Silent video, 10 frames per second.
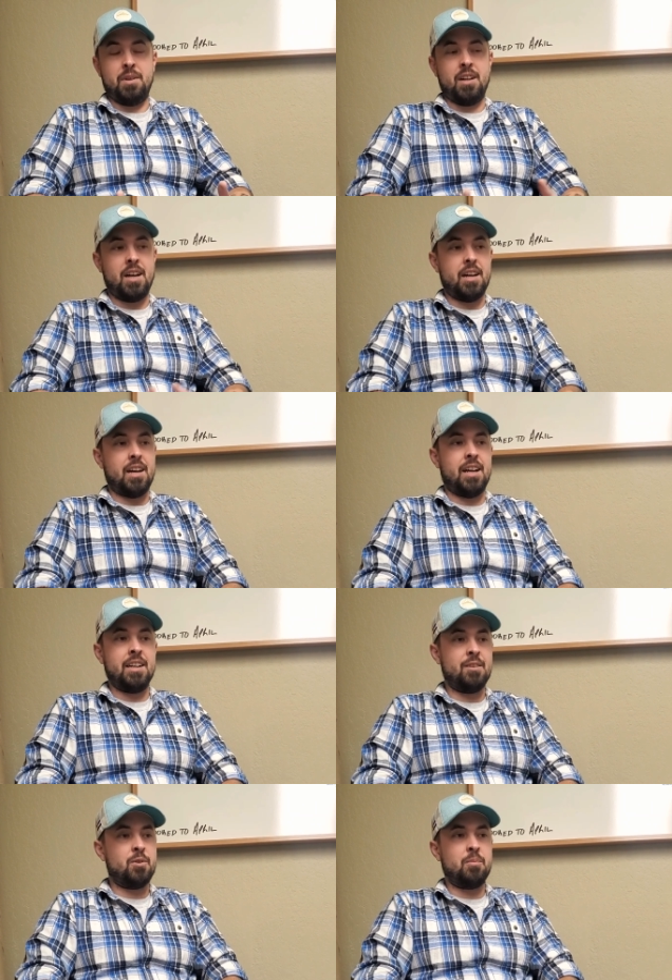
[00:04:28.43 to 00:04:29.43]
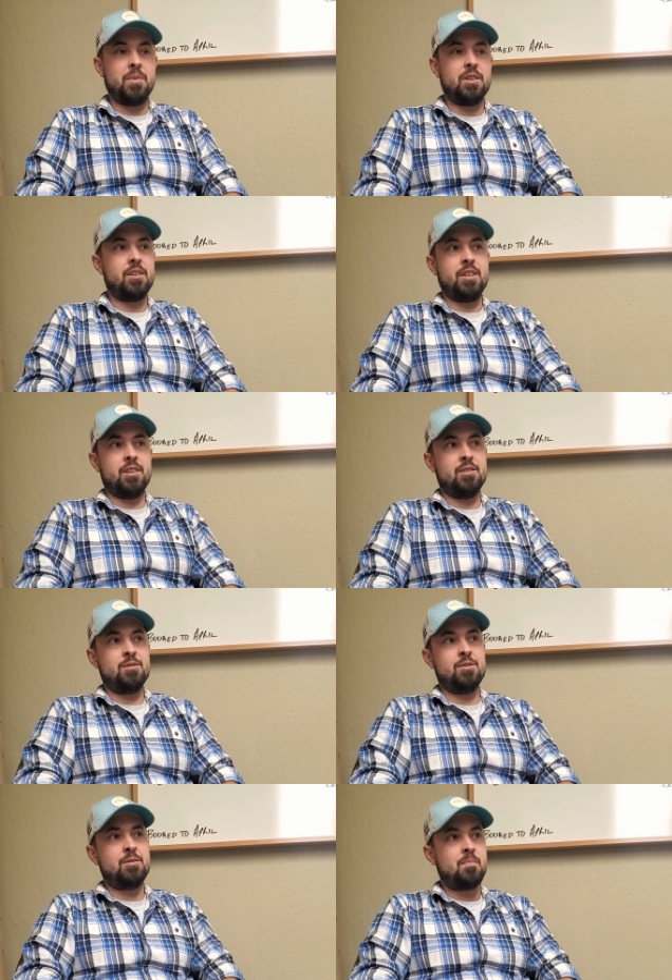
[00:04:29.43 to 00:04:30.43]
I never in a million
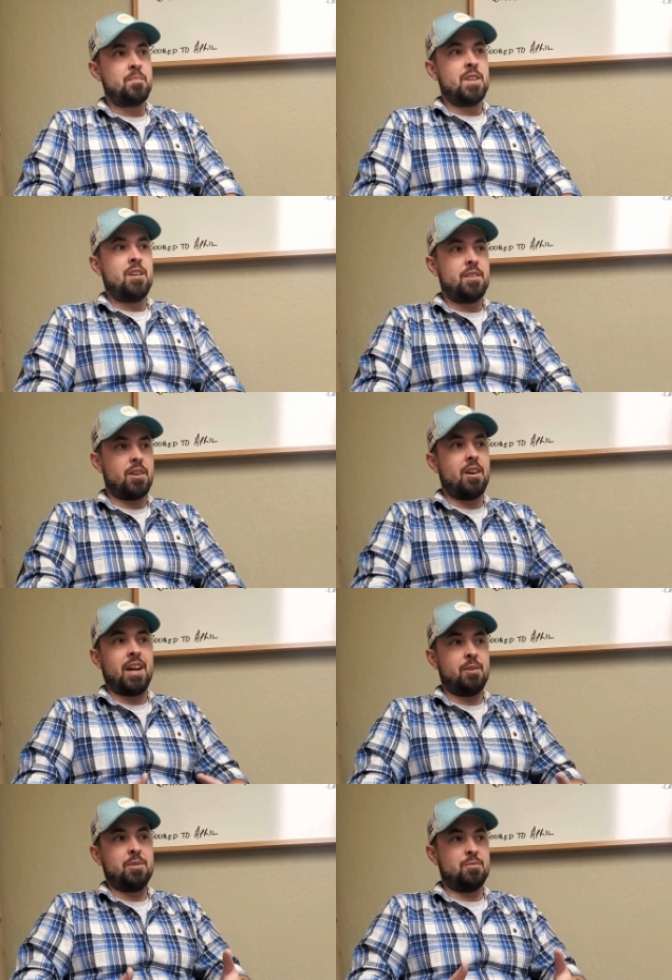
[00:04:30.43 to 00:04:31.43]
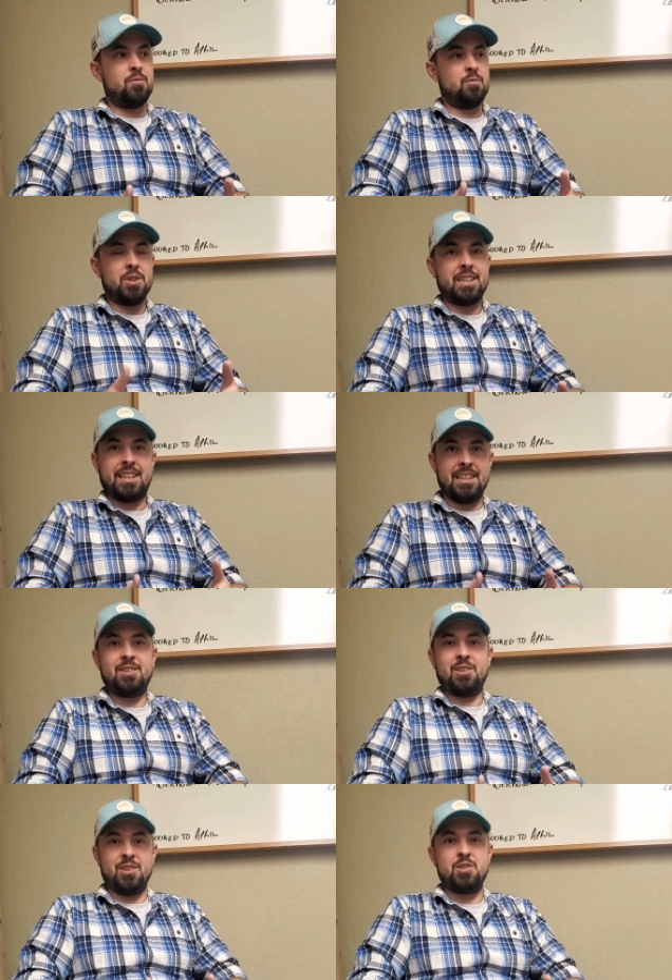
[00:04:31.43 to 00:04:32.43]
years thought I would really get to
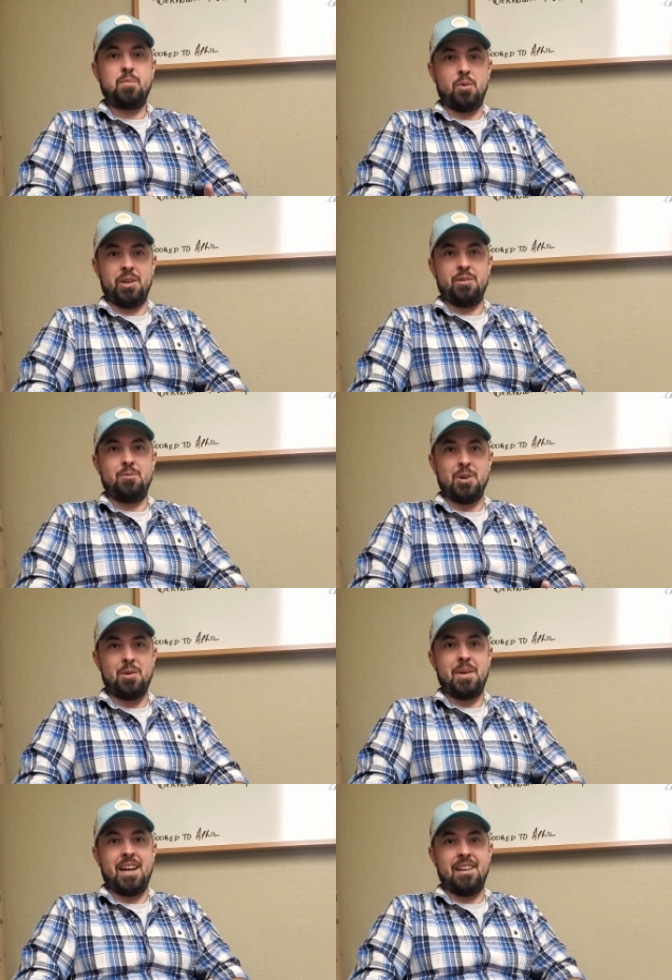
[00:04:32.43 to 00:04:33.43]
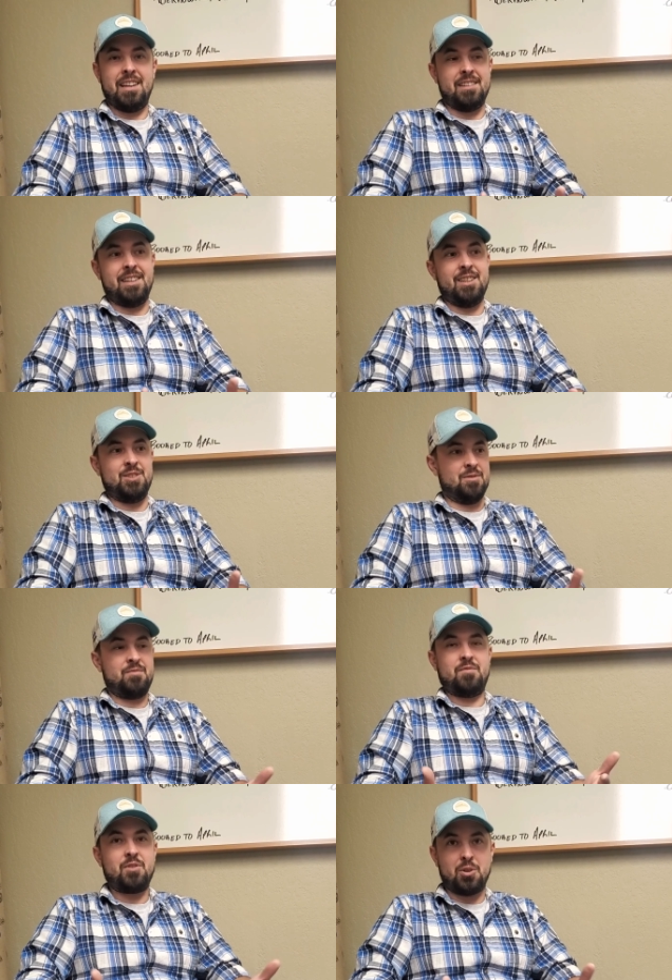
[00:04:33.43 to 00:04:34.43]
this point where I'm at the age of
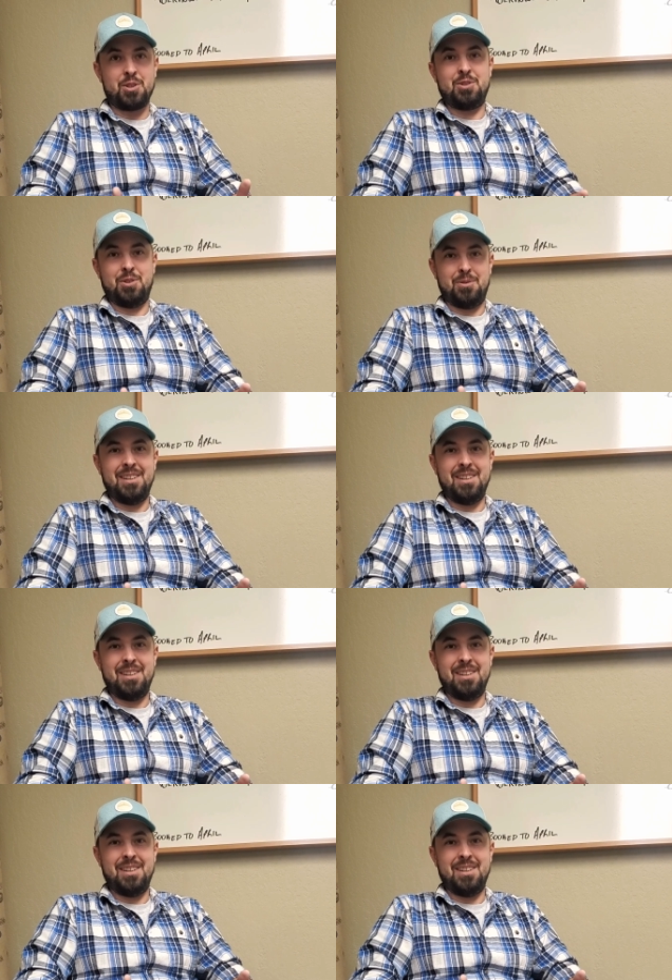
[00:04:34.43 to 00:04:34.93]
32,